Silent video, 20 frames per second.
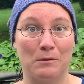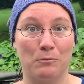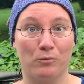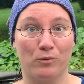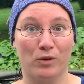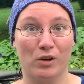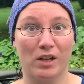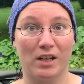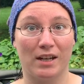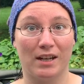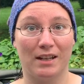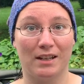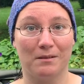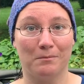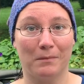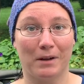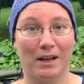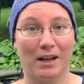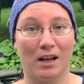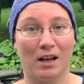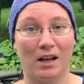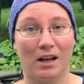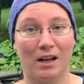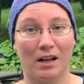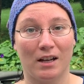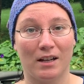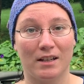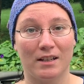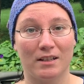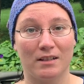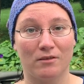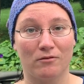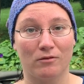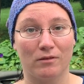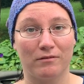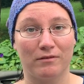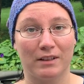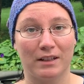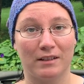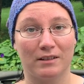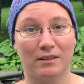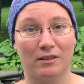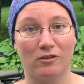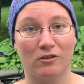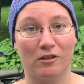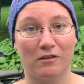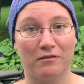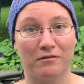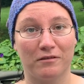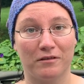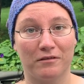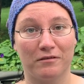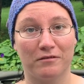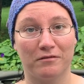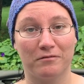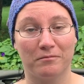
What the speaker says: bright in my eyes, reflecting off of